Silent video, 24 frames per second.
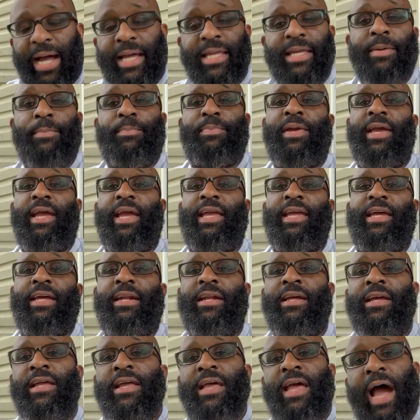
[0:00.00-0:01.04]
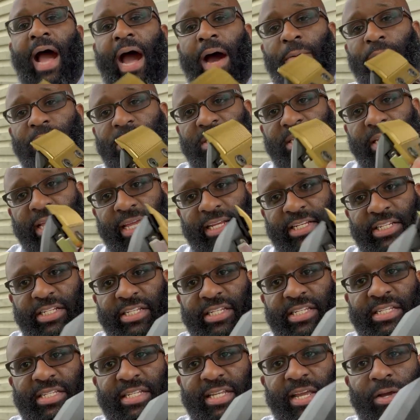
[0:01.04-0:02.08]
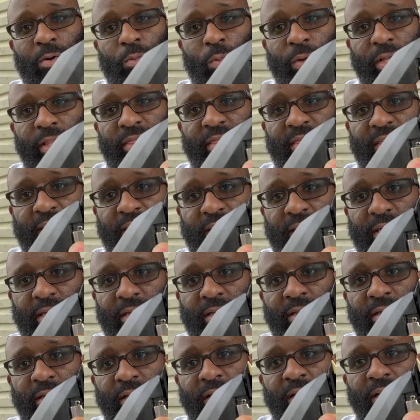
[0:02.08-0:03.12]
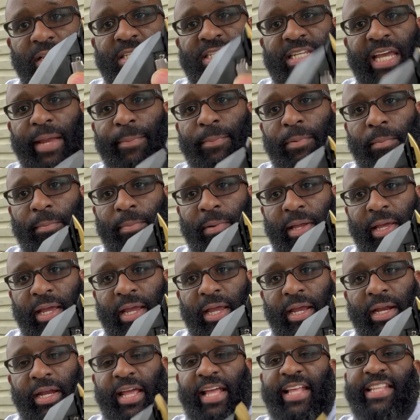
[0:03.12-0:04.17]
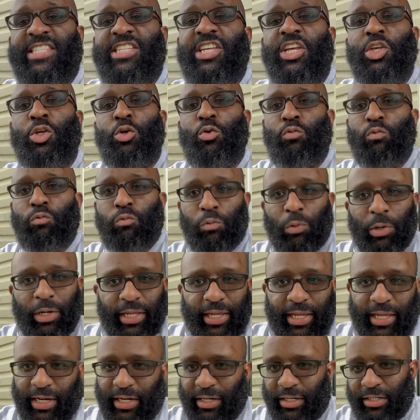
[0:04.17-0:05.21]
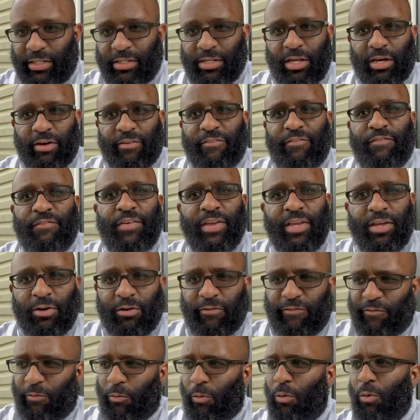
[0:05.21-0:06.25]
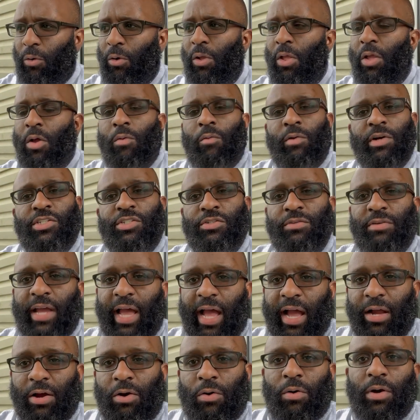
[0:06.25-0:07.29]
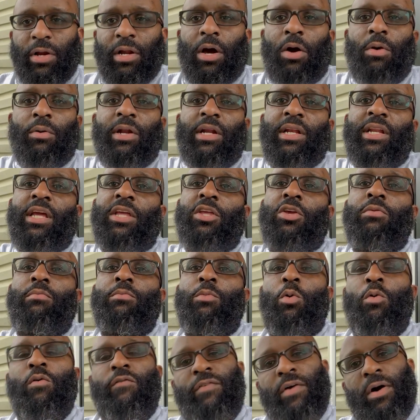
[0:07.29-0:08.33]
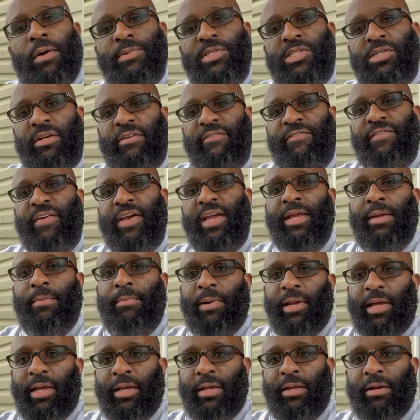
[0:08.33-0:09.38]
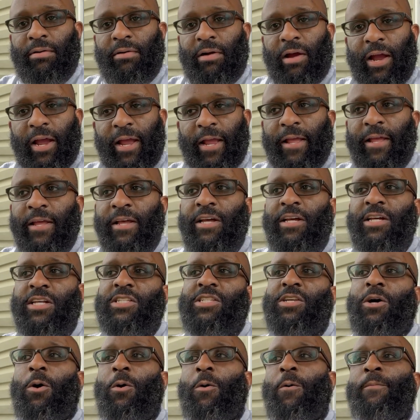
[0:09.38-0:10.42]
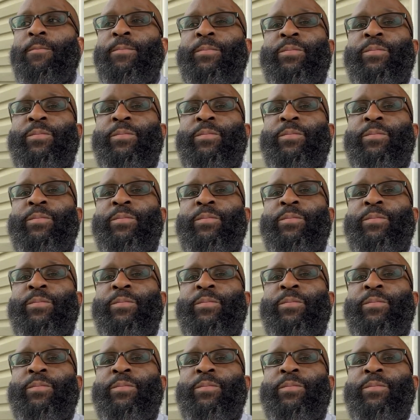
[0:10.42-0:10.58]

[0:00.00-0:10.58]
opinion, I would say just stick with the taper blade until you really get a, a feel for what you got going on. And then you move up to the fade blade, right? So